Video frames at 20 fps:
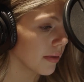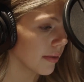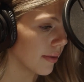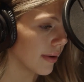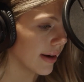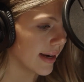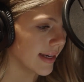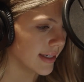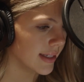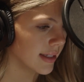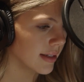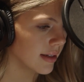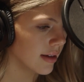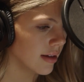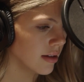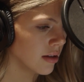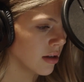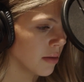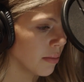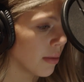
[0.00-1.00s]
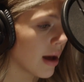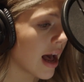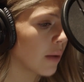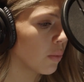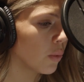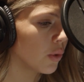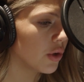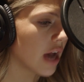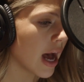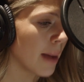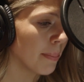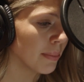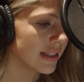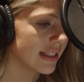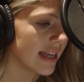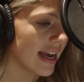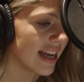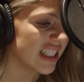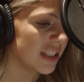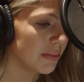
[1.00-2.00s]
great. But I will not
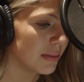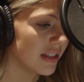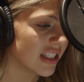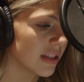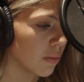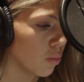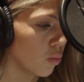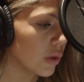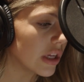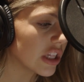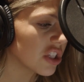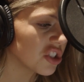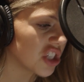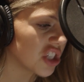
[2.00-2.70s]
pretend to be some weak